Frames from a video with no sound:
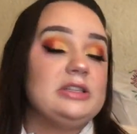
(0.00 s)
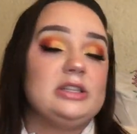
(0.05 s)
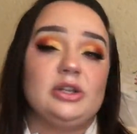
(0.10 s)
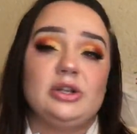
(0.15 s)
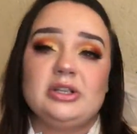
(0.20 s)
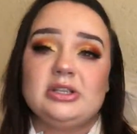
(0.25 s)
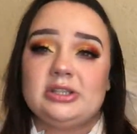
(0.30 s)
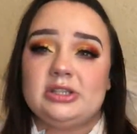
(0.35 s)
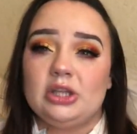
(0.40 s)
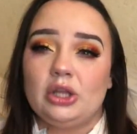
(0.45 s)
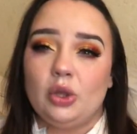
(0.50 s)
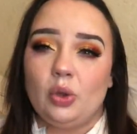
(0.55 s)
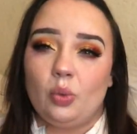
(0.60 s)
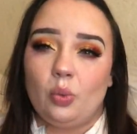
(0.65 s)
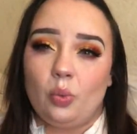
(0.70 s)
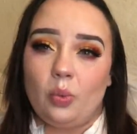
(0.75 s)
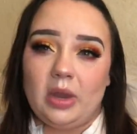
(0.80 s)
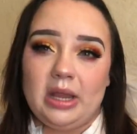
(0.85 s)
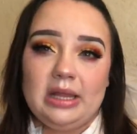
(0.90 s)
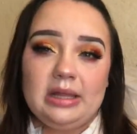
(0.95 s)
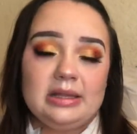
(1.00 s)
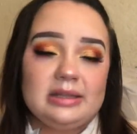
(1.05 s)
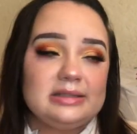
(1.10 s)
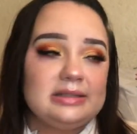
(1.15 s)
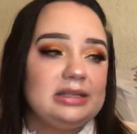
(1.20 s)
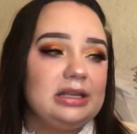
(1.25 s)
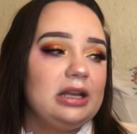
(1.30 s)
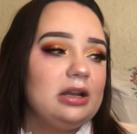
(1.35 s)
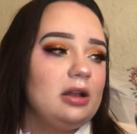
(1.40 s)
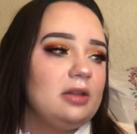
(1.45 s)
There is still a wait list
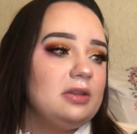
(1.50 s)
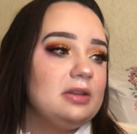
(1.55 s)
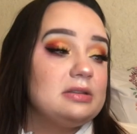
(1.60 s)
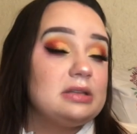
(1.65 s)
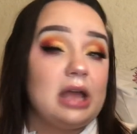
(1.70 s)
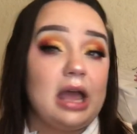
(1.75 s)
to get on this.